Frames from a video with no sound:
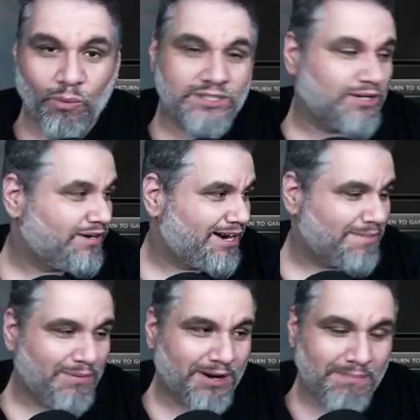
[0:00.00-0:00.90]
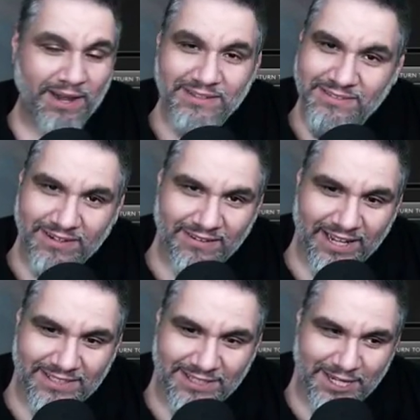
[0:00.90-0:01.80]
What's going on, everybody? Welcome back to another
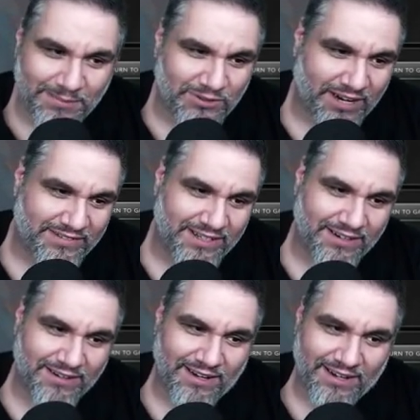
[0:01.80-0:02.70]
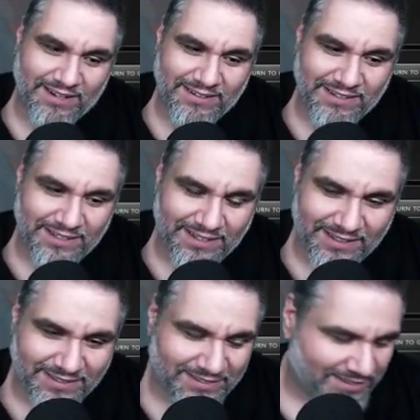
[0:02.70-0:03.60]
Legacy Cube Draft here on, uh,